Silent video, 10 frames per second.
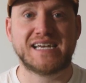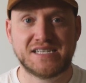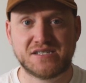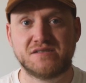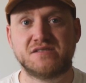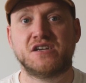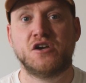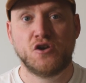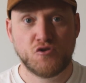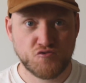isn't
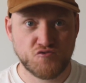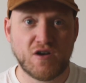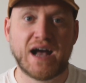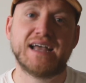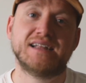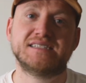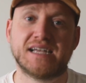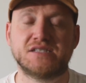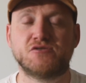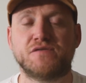right in
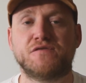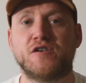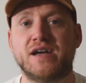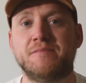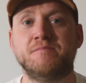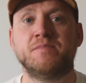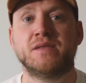center of frame,